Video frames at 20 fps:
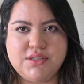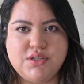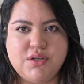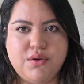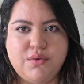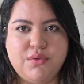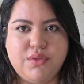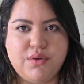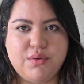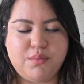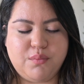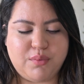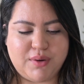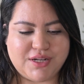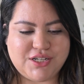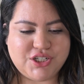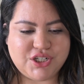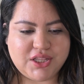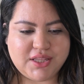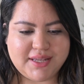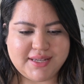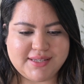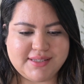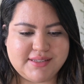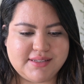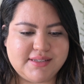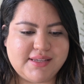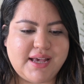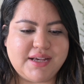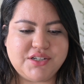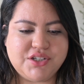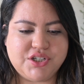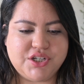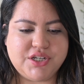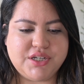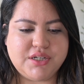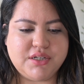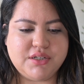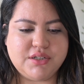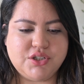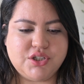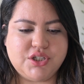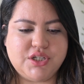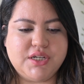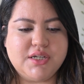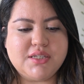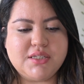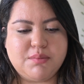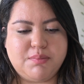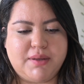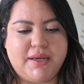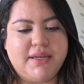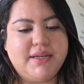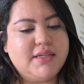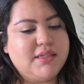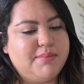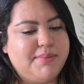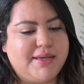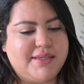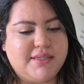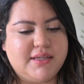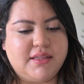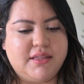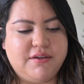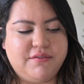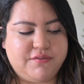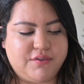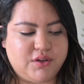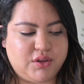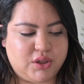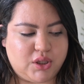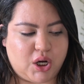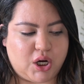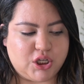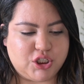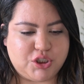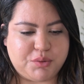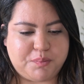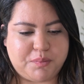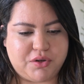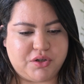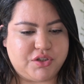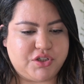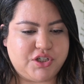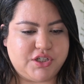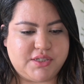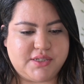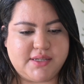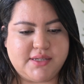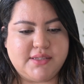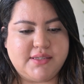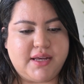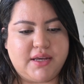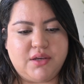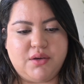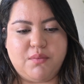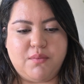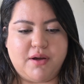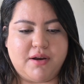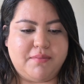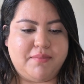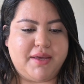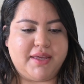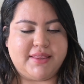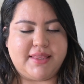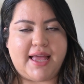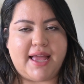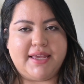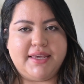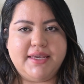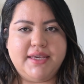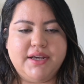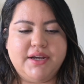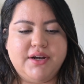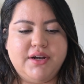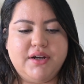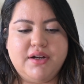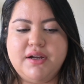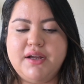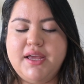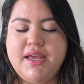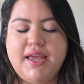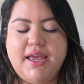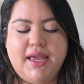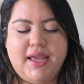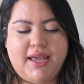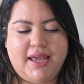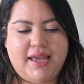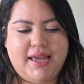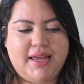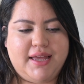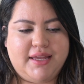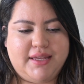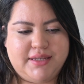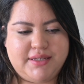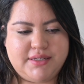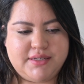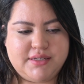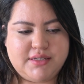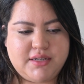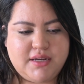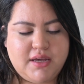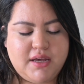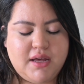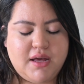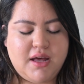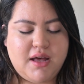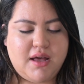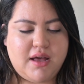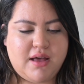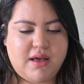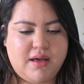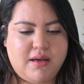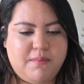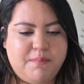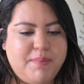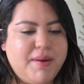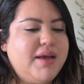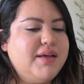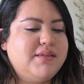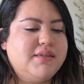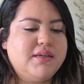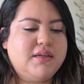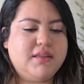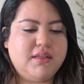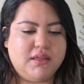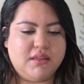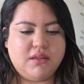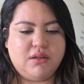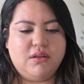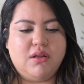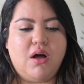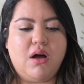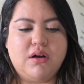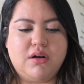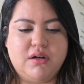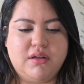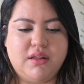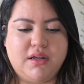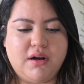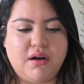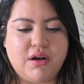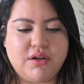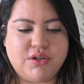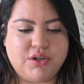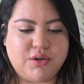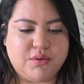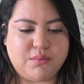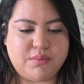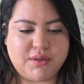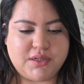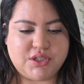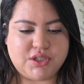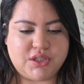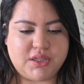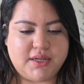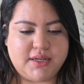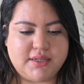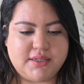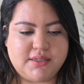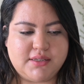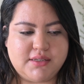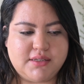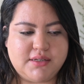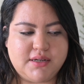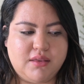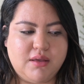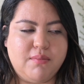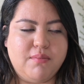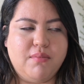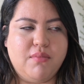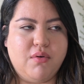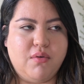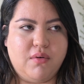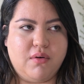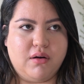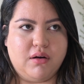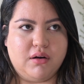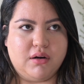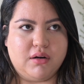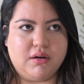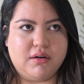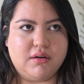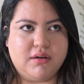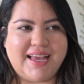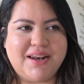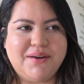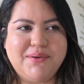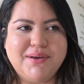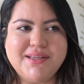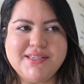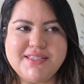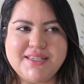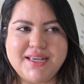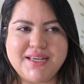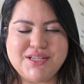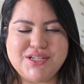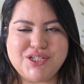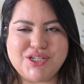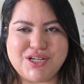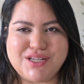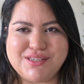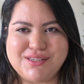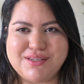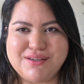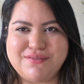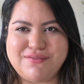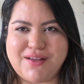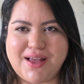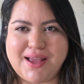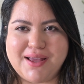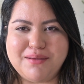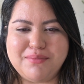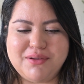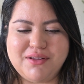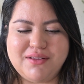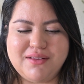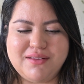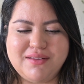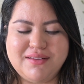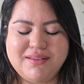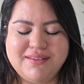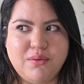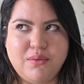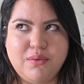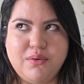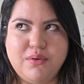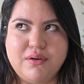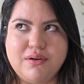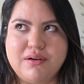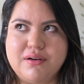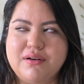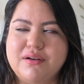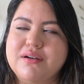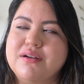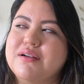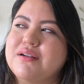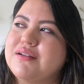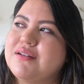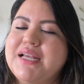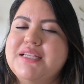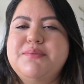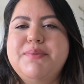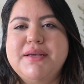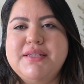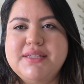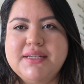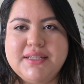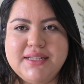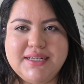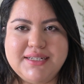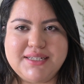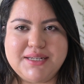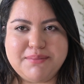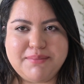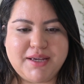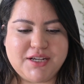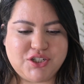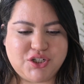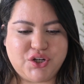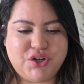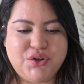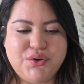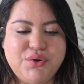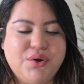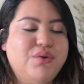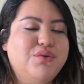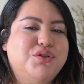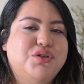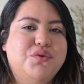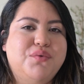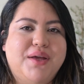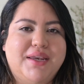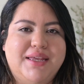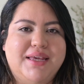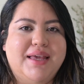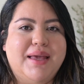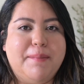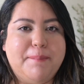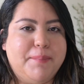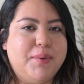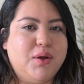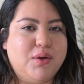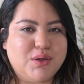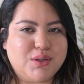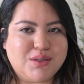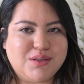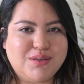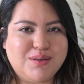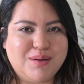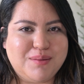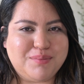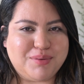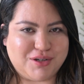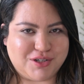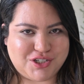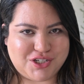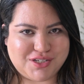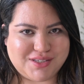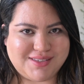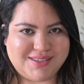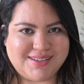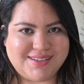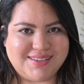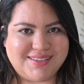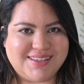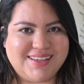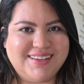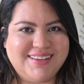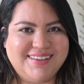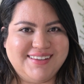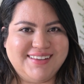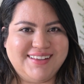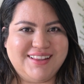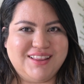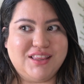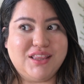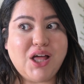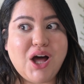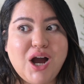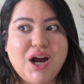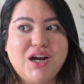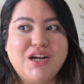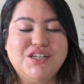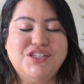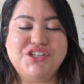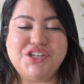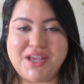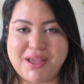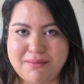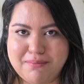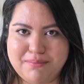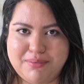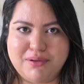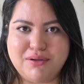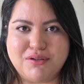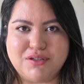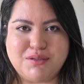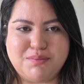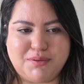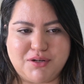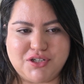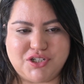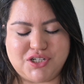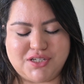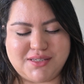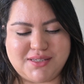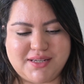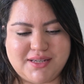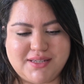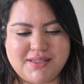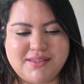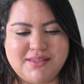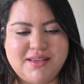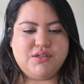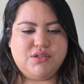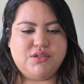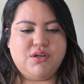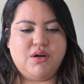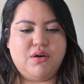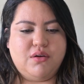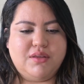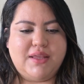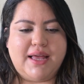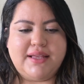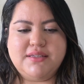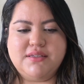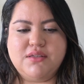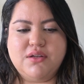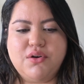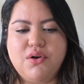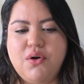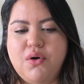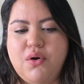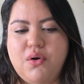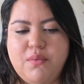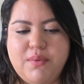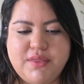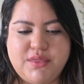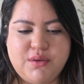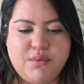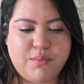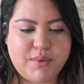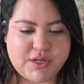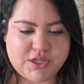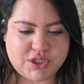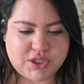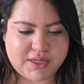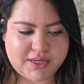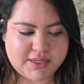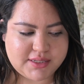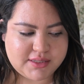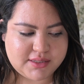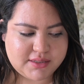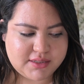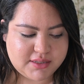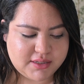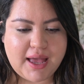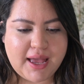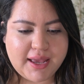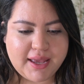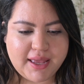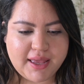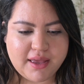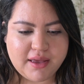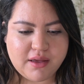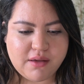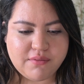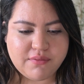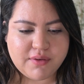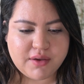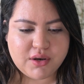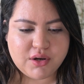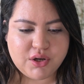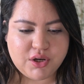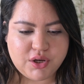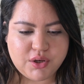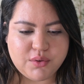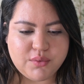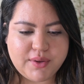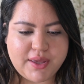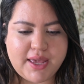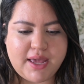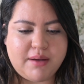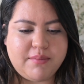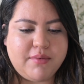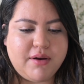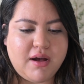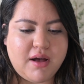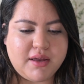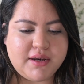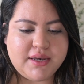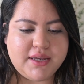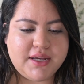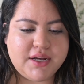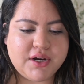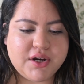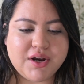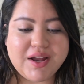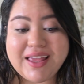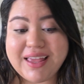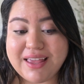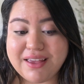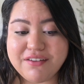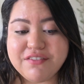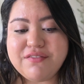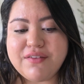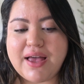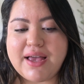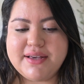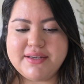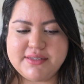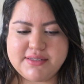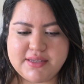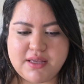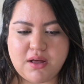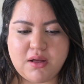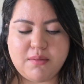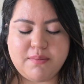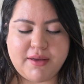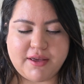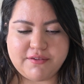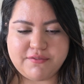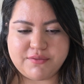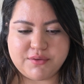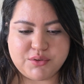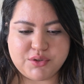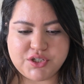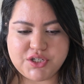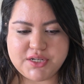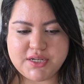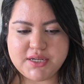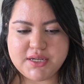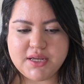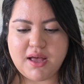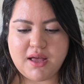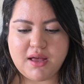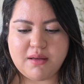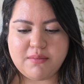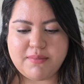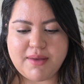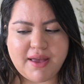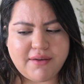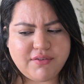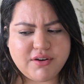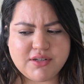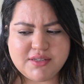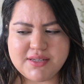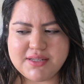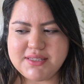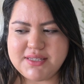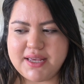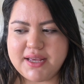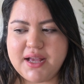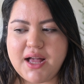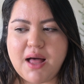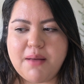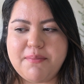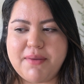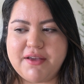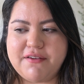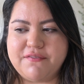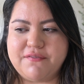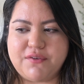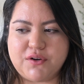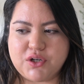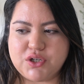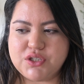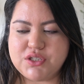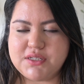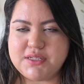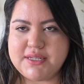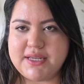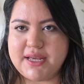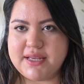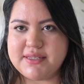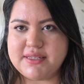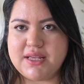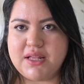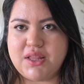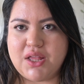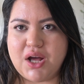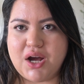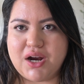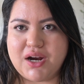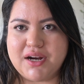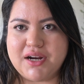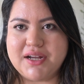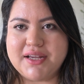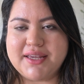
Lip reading: so the wish list section, she explained, is basically for large purchases that you want to make that year. And basically the longer they're on your wish list, the more, I don't want to say justifiable, or it's basically to make sure you don't do any impulse purchases. Large impulse purchases. So that's the goal with the wish list. I have new camera on here if I sell my Fuji. Ever since I got my first DSLR